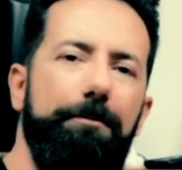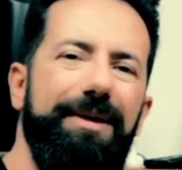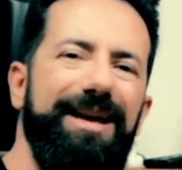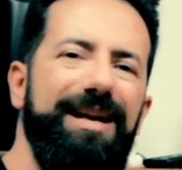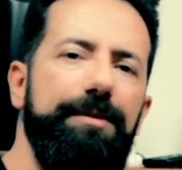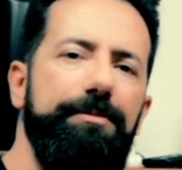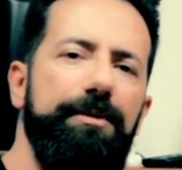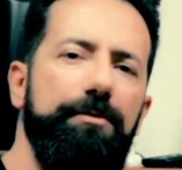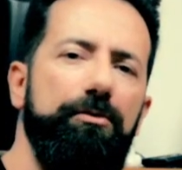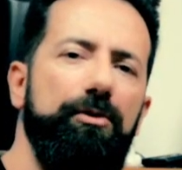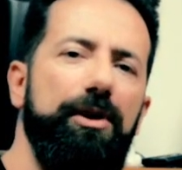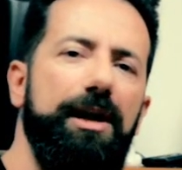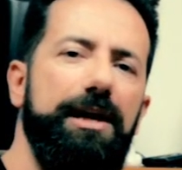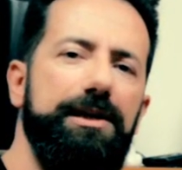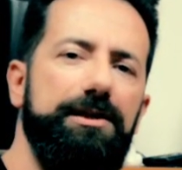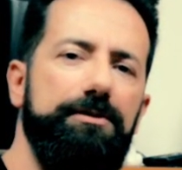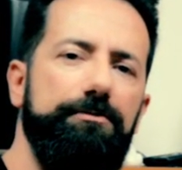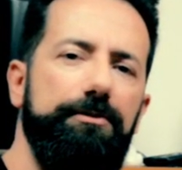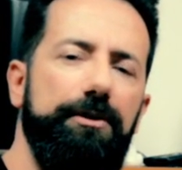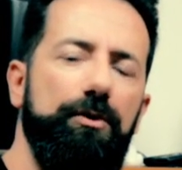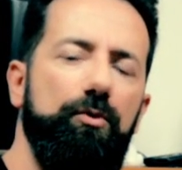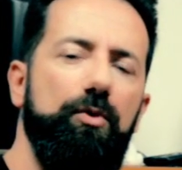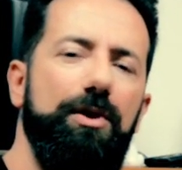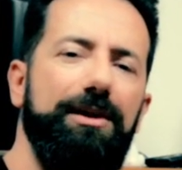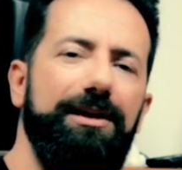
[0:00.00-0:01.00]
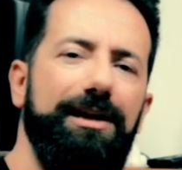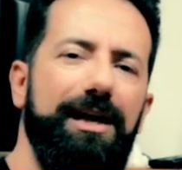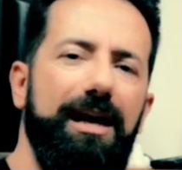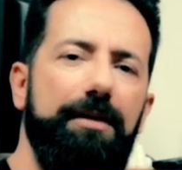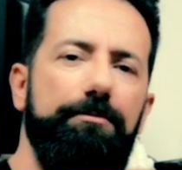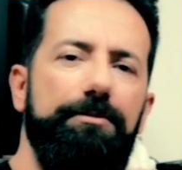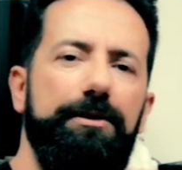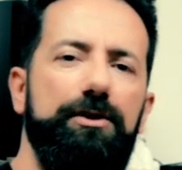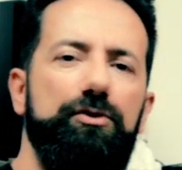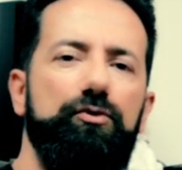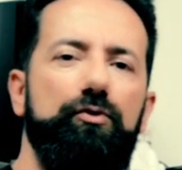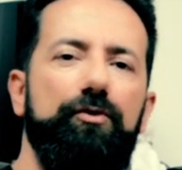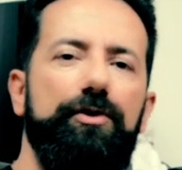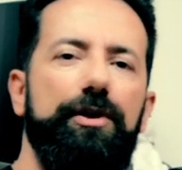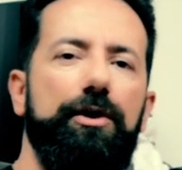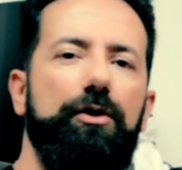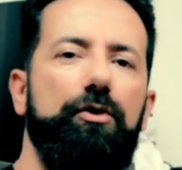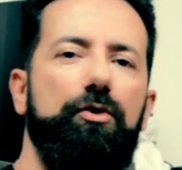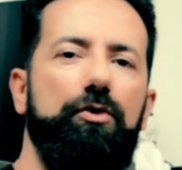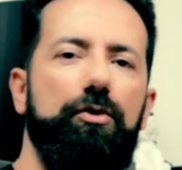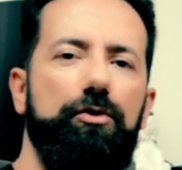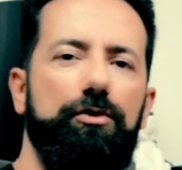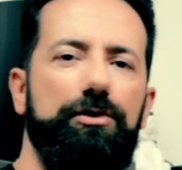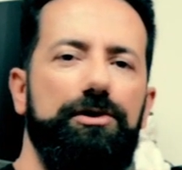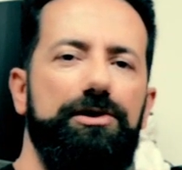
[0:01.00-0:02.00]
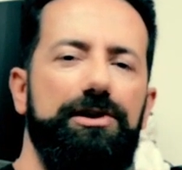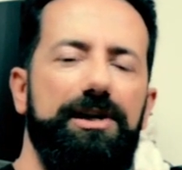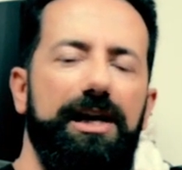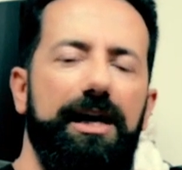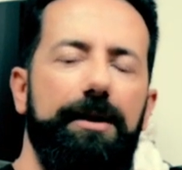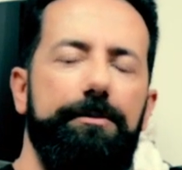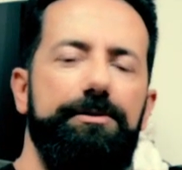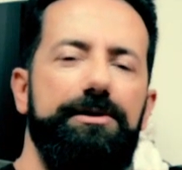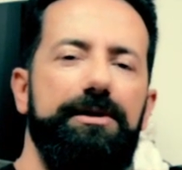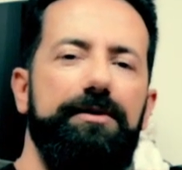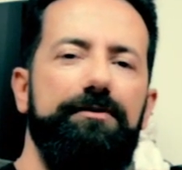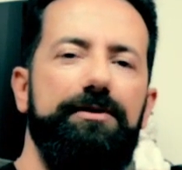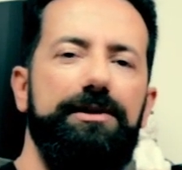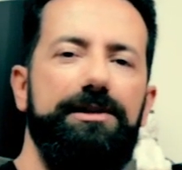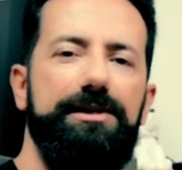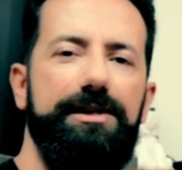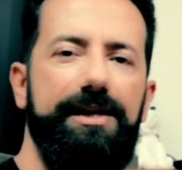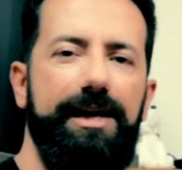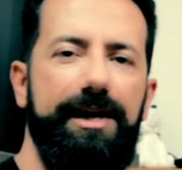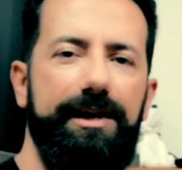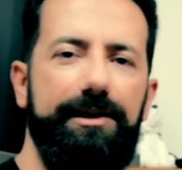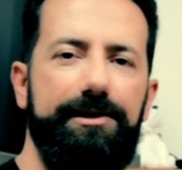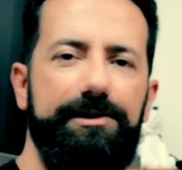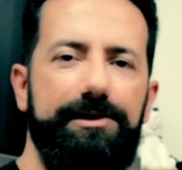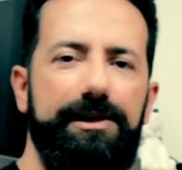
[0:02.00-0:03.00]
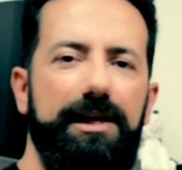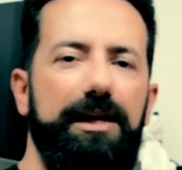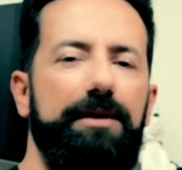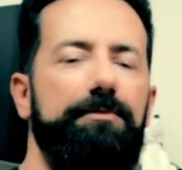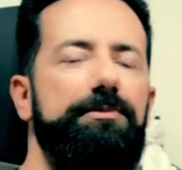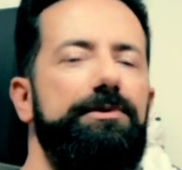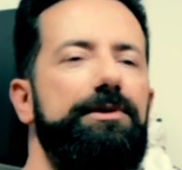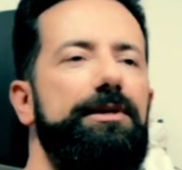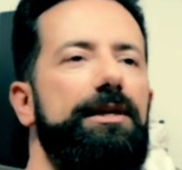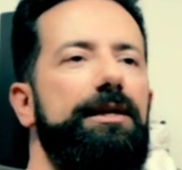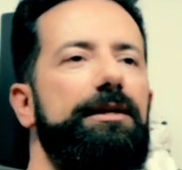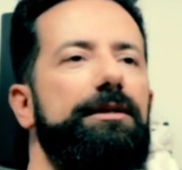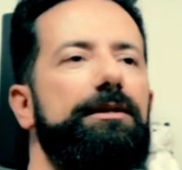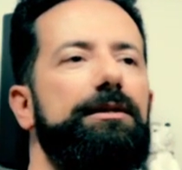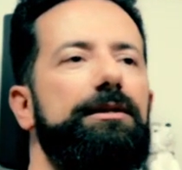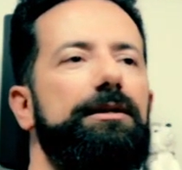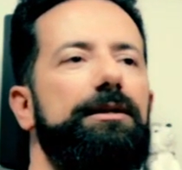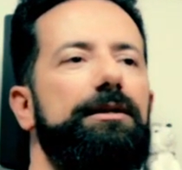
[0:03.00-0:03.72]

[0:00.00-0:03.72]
people ask me what happens with the chord shapes and the scale shapes, and